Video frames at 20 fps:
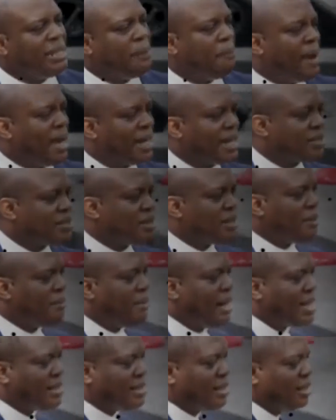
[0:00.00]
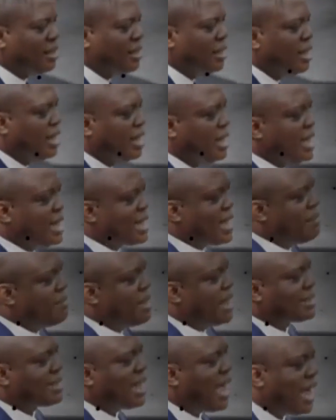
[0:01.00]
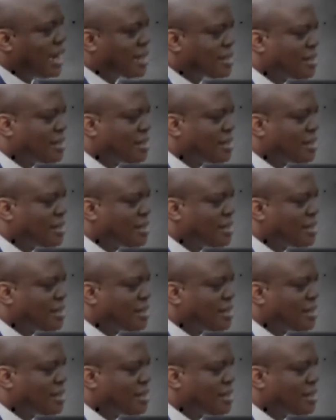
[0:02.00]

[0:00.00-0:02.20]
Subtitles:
Money in the bank is not a blessing. It can be